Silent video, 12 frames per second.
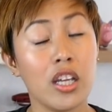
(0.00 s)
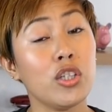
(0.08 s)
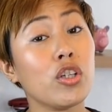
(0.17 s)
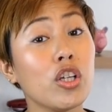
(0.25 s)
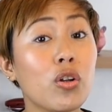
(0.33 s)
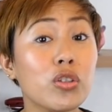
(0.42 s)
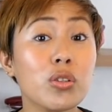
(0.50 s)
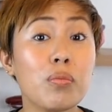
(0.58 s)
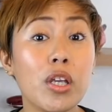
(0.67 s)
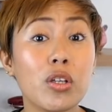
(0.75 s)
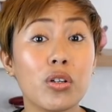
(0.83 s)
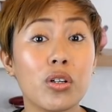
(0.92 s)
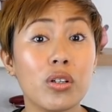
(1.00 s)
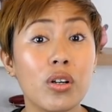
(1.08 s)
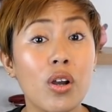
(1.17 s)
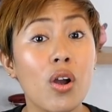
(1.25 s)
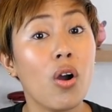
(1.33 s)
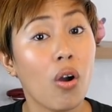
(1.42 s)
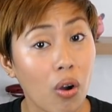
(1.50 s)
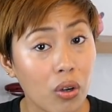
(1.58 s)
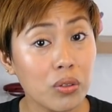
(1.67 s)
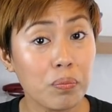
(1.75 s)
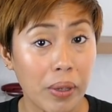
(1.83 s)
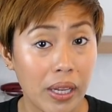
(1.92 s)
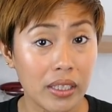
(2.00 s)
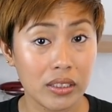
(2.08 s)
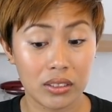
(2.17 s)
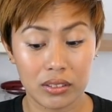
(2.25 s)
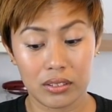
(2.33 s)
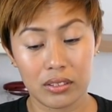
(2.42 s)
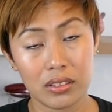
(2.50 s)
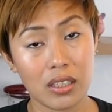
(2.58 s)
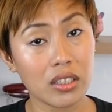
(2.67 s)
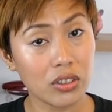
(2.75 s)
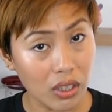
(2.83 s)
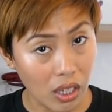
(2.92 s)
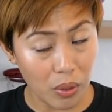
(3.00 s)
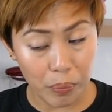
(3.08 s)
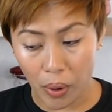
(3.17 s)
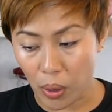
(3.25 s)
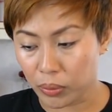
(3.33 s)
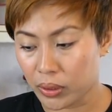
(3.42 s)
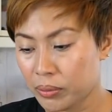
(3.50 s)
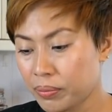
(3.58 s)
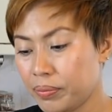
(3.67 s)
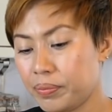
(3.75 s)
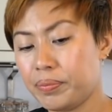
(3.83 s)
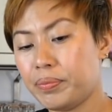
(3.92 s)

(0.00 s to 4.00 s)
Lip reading: You can also make your own paste. That's not a problem.